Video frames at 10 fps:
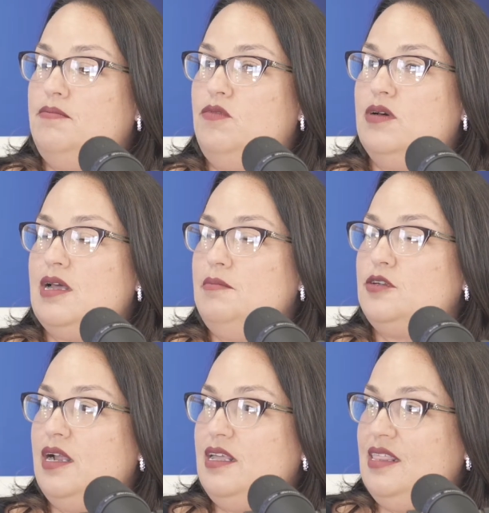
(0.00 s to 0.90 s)
What I'm
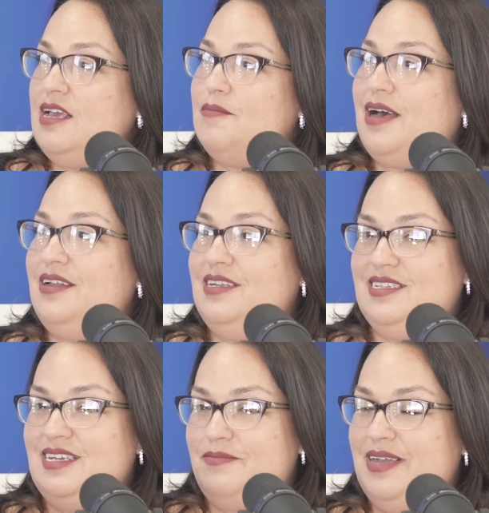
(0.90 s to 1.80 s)
trying to think about
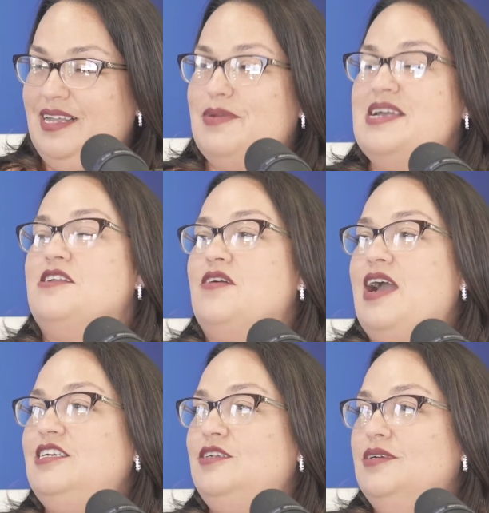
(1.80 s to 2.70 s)
is, in my
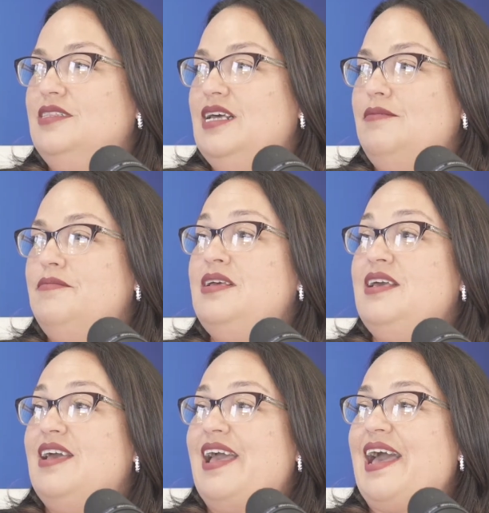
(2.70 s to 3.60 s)
interaction with them,
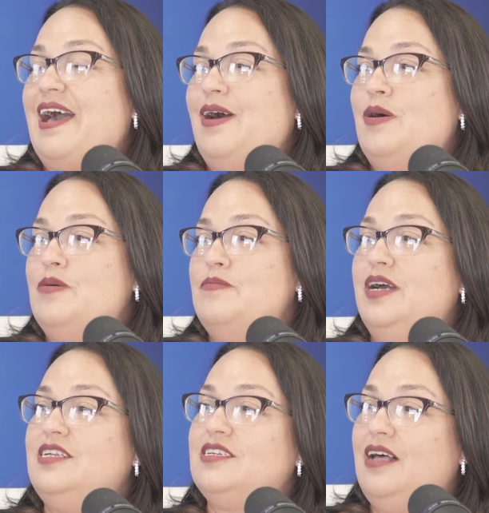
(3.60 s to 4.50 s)
how
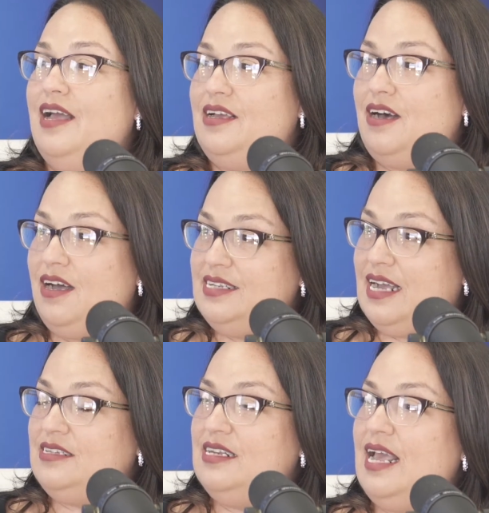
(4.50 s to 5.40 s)
much client
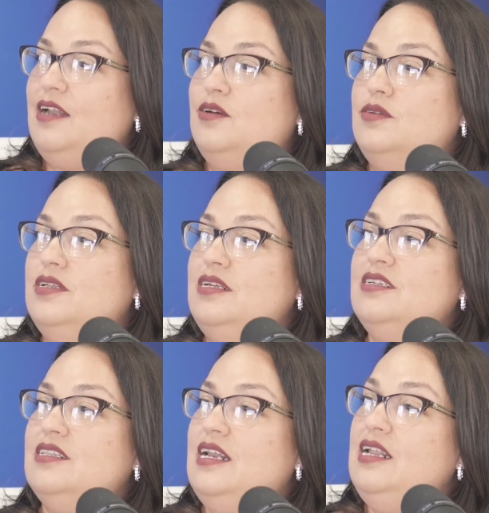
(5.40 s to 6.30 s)
contact and hand-holding
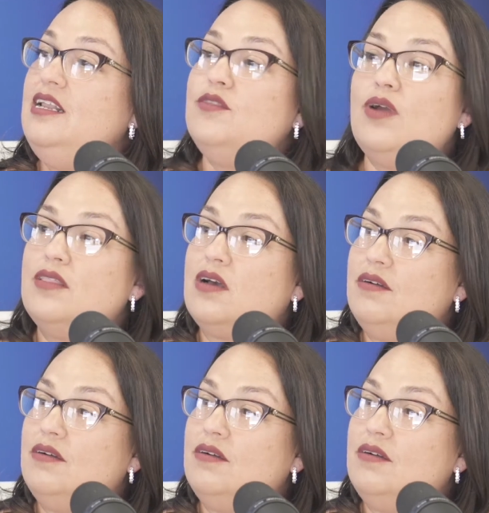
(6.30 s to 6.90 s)
do they need throughout the